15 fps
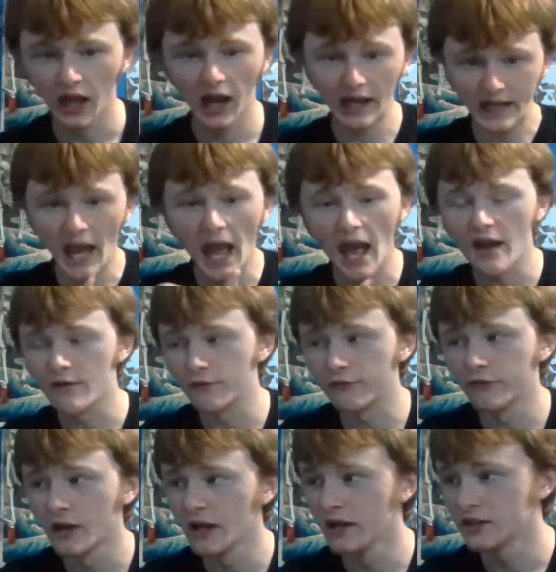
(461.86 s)
have
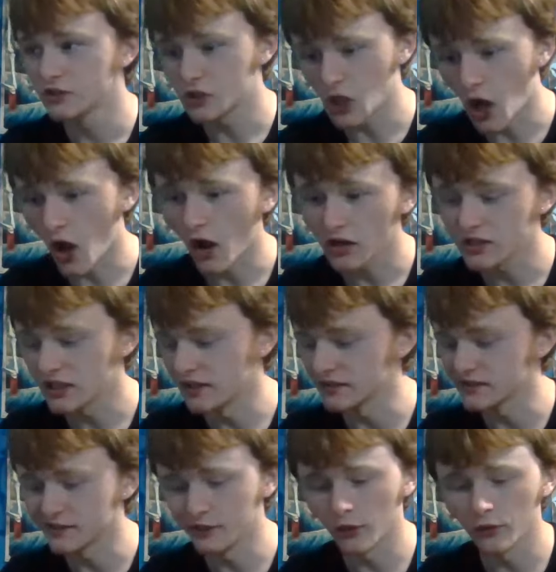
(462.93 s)
talked, and
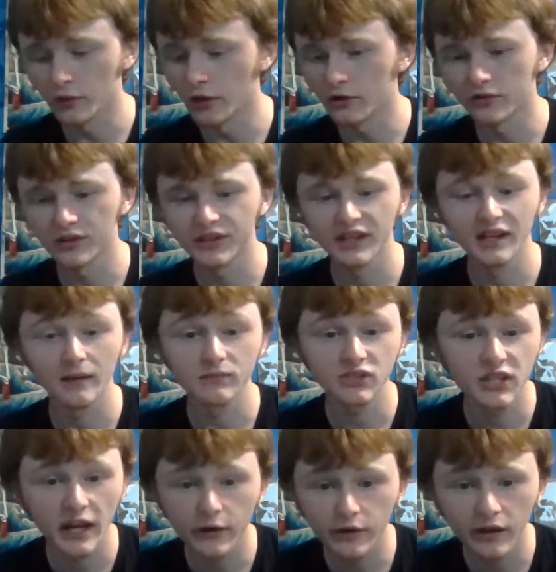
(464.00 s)
it's no longer a thing I'm
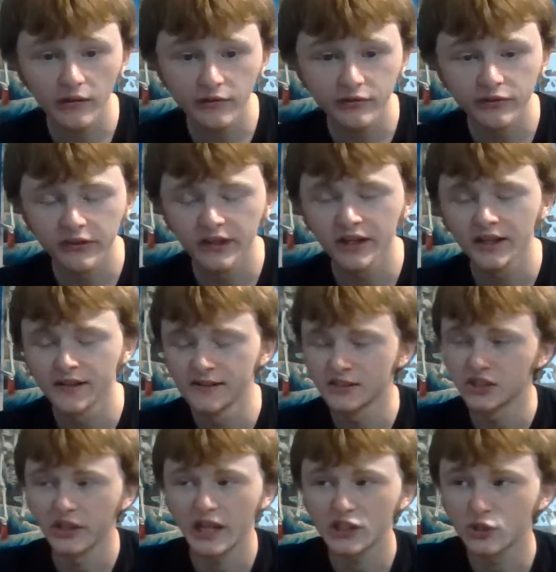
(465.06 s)
scared of,
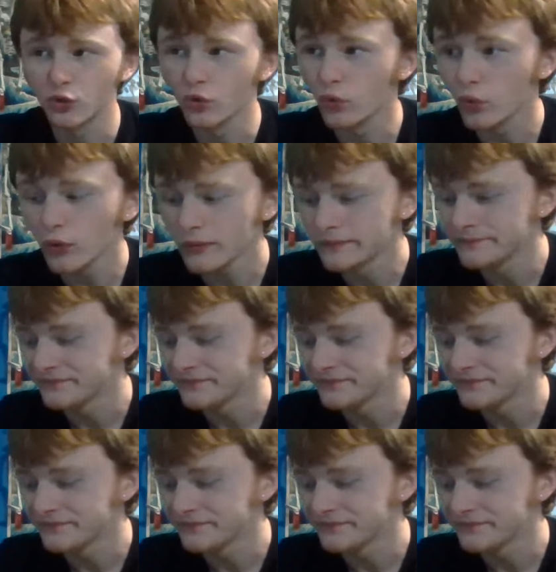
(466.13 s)
so that's cool.